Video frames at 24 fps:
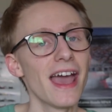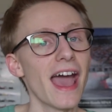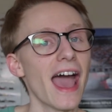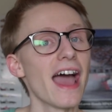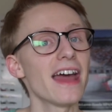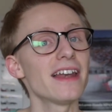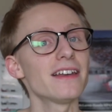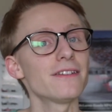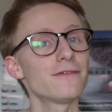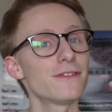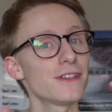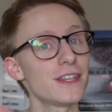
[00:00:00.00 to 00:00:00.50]

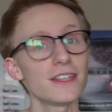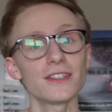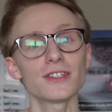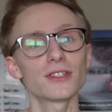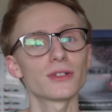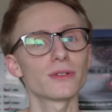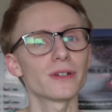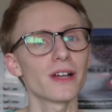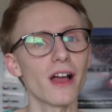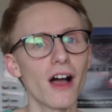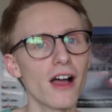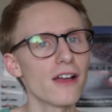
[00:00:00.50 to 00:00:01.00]
And for this
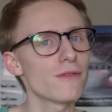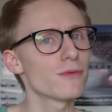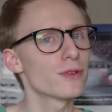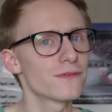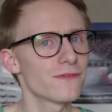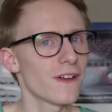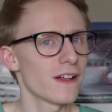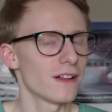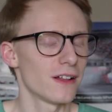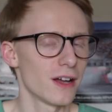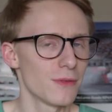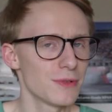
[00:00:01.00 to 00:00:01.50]
story, I
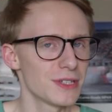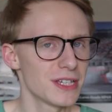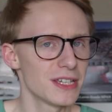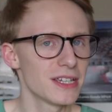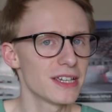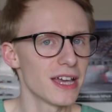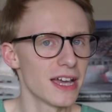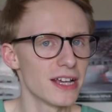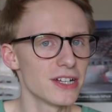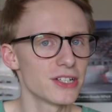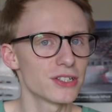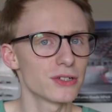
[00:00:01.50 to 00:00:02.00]
felt I was
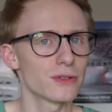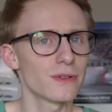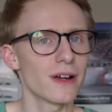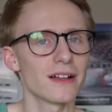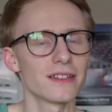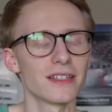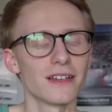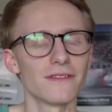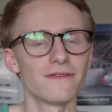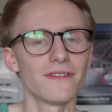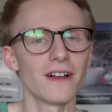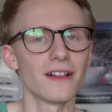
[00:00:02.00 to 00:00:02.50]
engaged
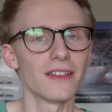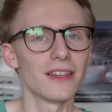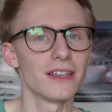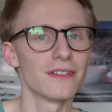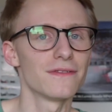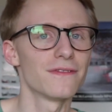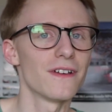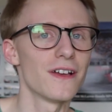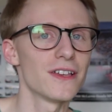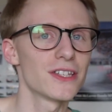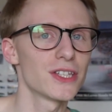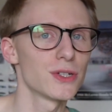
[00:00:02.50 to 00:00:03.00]
throughout. I felt these
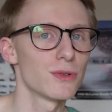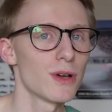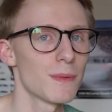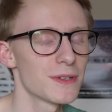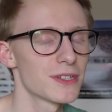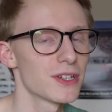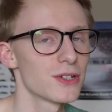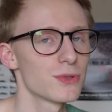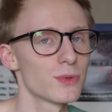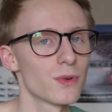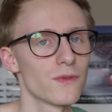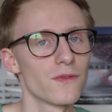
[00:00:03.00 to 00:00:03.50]
first two
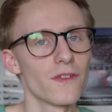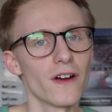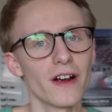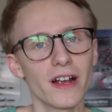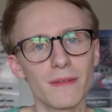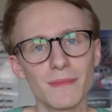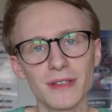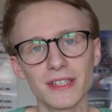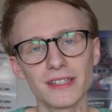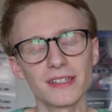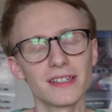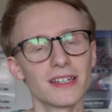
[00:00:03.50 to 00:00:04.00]
episodes were very
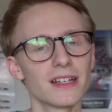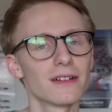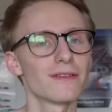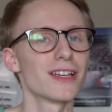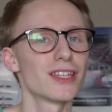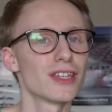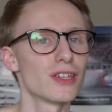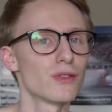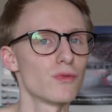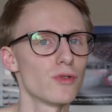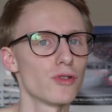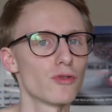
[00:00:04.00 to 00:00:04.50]

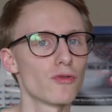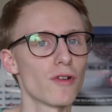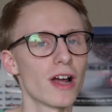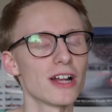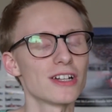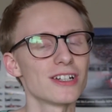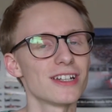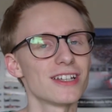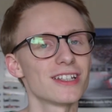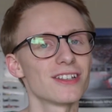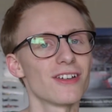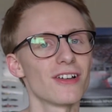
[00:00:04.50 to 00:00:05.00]
mysterious as we
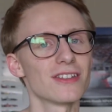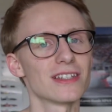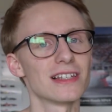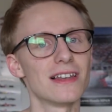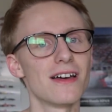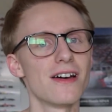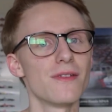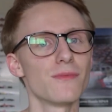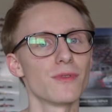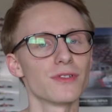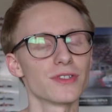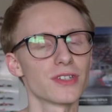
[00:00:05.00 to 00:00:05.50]
gradually start to
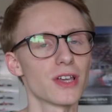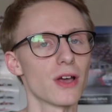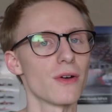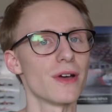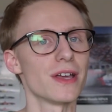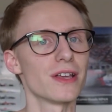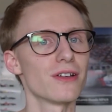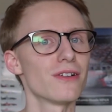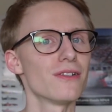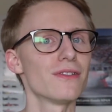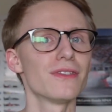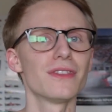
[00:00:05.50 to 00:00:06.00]
learn what's
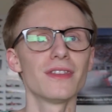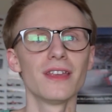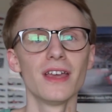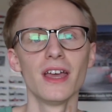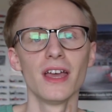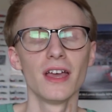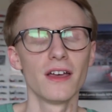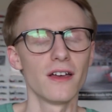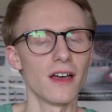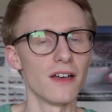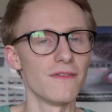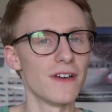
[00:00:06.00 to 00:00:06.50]
going on,
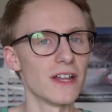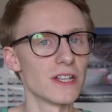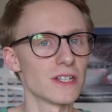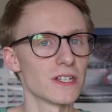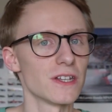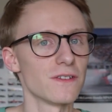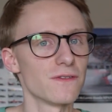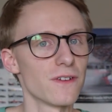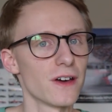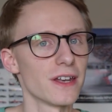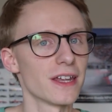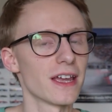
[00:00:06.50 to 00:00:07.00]

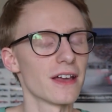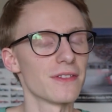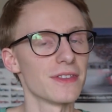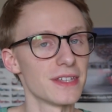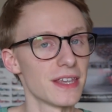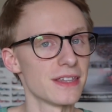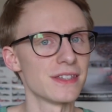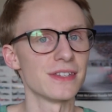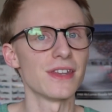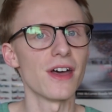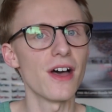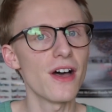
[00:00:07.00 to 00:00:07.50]
eventually finding out this
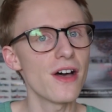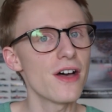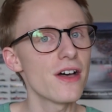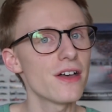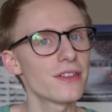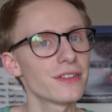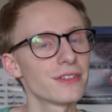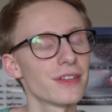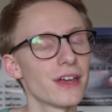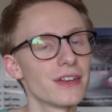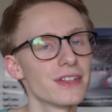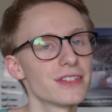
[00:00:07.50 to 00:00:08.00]
isn't
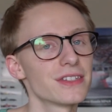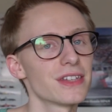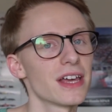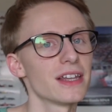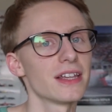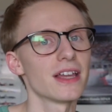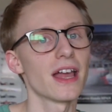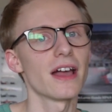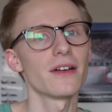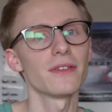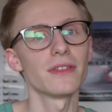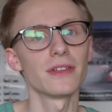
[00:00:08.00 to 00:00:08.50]
Earth,
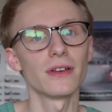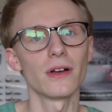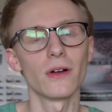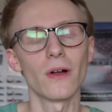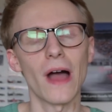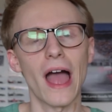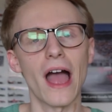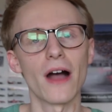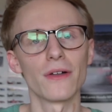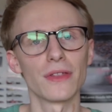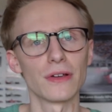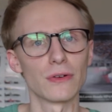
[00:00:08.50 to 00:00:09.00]
understanding
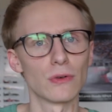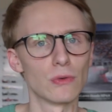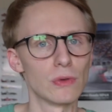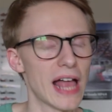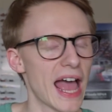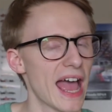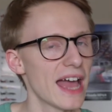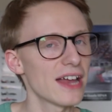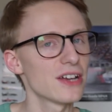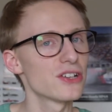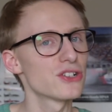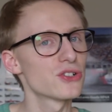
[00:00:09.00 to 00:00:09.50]
how they're all
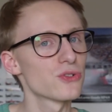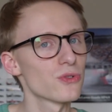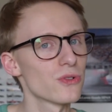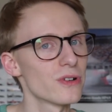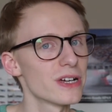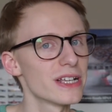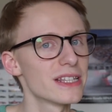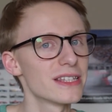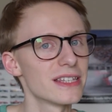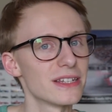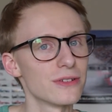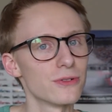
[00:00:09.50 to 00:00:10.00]

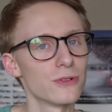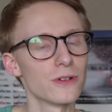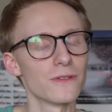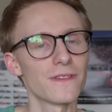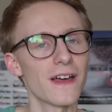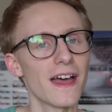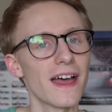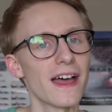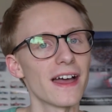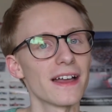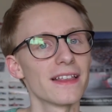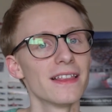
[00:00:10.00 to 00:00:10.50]
androids and all of
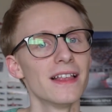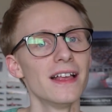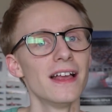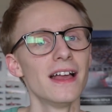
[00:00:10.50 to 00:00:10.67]
that.